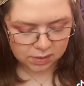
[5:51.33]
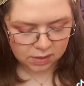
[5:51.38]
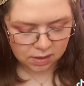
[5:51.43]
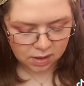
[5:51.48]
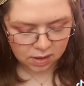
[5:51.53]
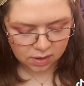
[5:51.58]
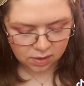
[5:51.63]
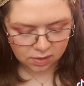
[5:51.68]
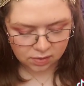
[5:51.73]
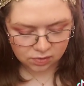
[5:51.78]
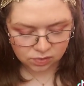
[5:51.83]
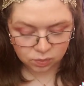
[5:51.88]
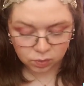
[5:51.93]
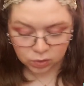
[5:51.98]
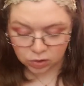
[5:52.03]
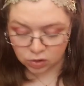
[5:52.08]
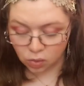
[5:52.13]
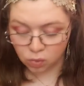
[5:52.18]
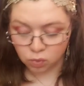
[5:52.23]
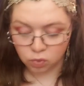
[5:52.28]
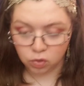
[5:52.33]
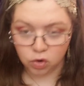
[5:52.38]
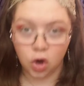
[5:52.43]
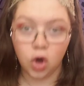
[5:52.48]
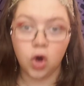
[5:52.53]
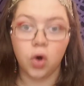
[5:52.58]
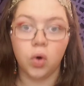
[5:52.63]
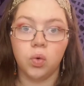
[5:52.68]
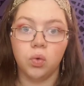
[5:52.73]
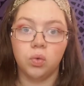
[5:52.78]
because we don't
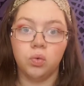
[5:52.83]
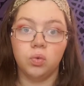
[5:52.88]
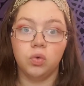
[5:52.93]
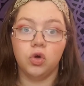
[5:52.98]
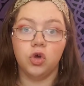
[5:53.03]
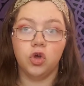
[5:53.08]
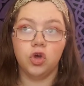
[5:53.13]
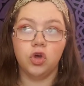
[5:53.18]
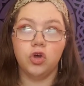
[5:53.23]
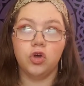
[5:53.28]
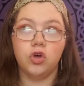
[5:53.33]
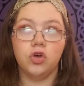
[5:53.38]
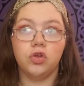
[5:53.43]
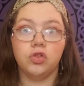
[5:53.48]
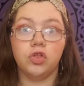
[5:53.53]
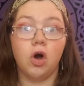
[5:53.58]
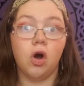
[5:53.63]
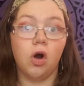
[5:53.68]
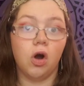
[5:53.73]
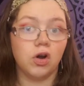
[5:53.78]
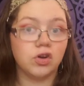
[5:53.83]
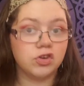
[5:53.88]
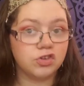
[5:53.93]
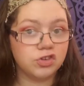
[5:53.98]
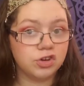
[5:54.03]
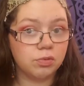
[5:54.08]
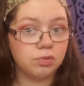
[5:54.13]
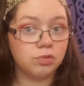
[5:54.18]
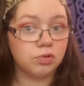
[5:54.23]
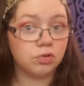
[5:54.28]
know the
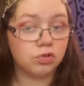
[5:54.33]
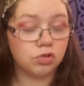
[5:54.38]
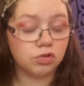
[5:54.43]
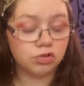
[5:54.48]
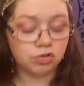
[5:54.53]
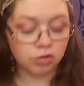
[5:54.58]
hardships or the